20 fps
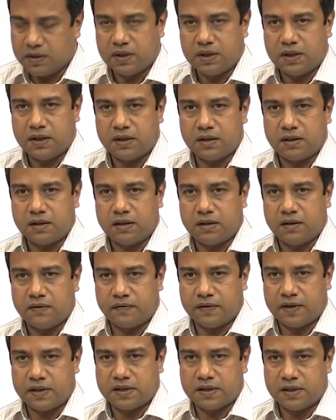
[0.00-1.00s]
the
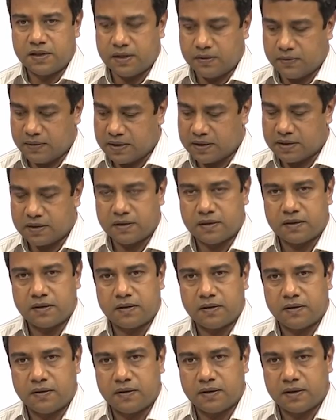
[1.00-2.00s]
differential equation
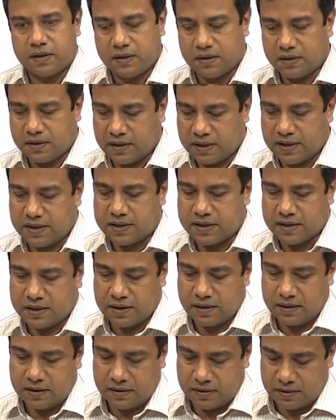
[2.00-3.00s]
on the right
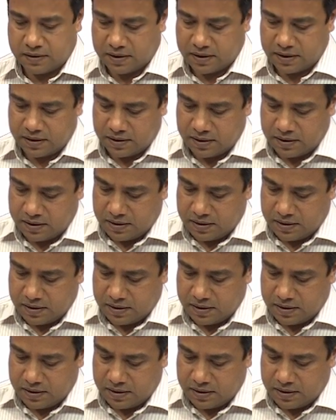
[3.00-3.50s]
side. Okay.